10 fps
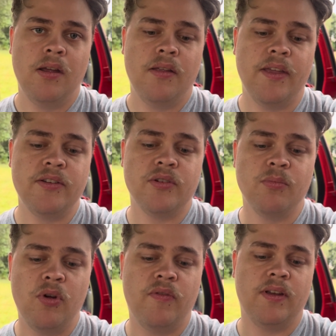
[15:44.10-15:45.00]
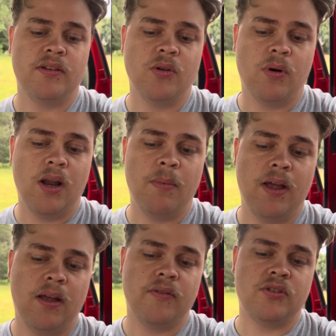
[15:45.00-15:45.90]
things are moving to where I might
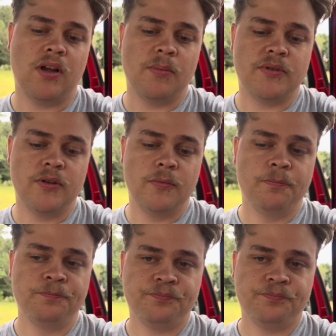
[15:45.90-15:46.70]
have a shop soon.